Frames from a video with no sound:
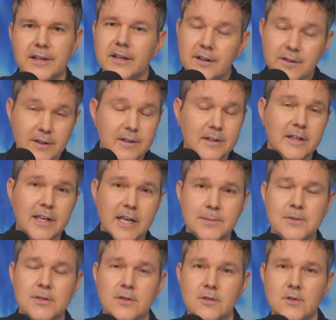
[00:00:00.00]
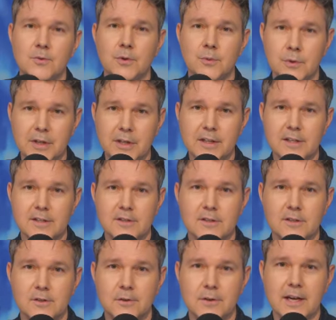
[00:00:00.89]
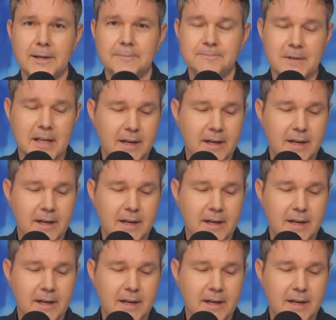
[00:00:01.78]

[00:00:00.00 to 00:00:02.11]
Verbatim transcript: And I think the games industry really needs to do that.